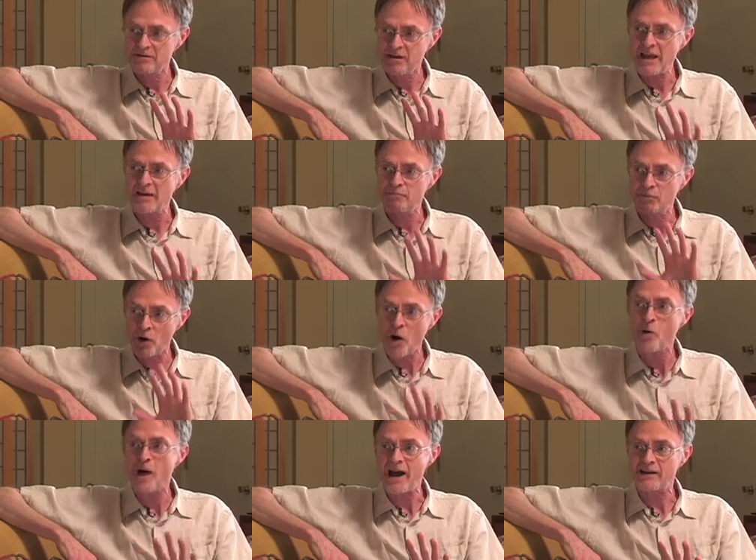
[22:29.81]
take
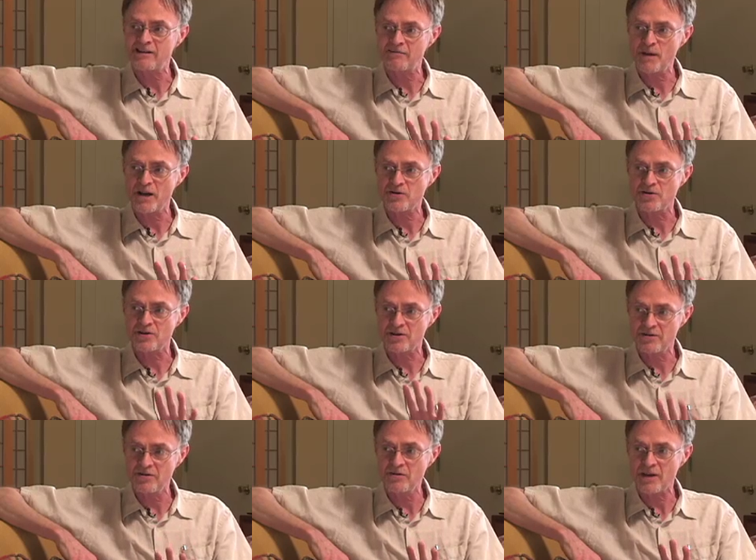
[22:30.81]
proactive measures
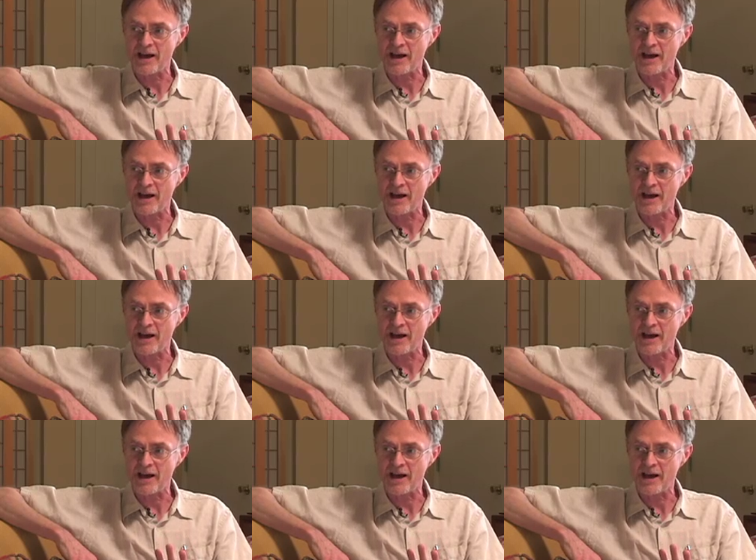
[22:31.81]
to do